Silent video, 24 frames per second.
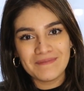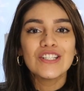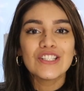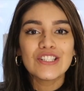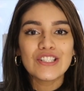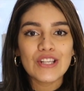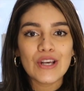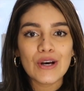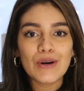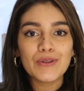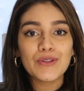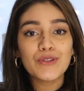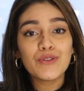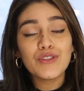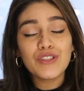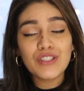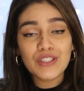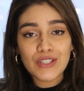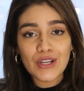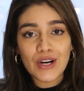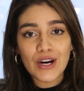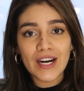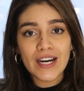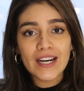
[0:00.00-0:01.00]
So to
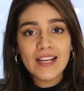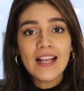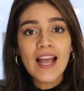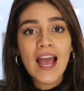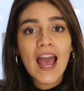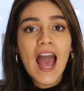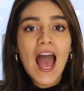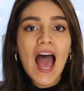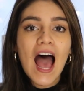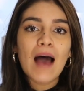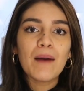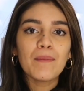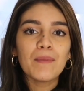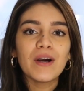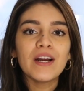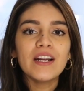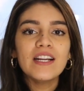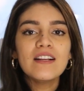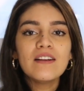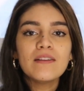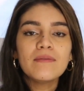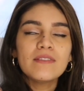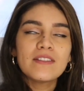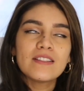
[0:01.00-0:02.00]
start, I'm
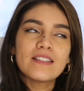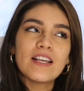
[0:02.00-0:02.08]
gonna